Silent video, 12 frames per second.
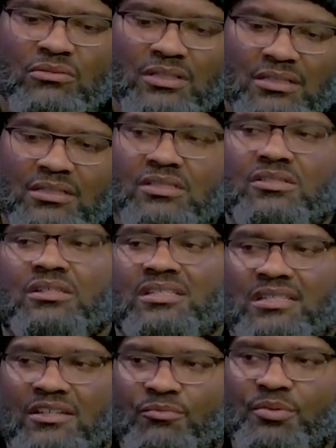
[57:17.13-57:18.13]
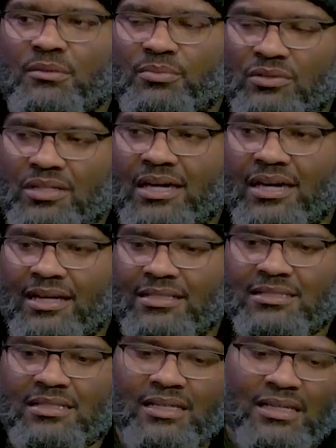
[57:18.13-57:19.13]
that these are safe people to
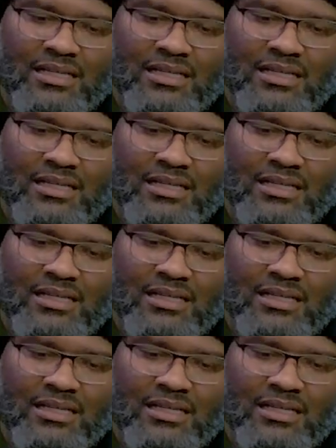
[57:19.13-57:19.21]
ask